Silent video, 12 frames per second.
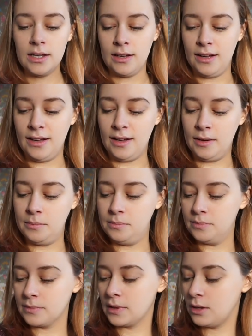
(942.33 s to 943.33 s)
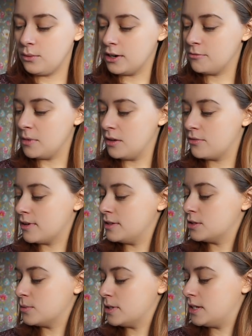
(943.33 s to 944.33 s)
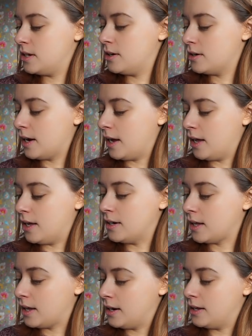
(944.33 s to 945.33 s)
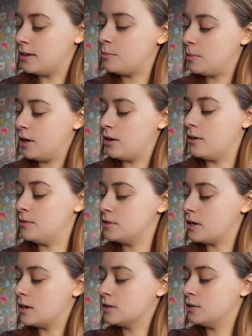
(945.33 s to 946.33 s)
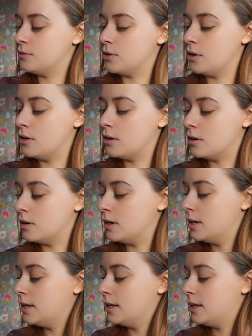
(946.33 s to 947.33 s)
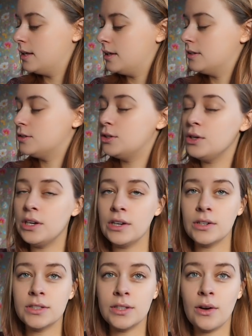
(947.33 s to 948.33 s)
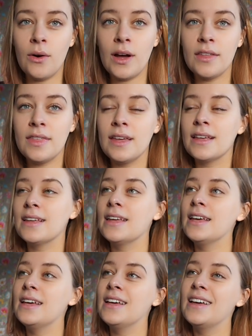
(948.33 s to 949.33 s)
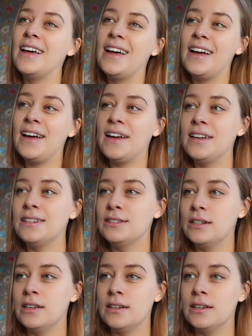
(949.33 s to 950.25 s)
One of my friends was here and I knit a pair of socks for her 2 years ago, I think, and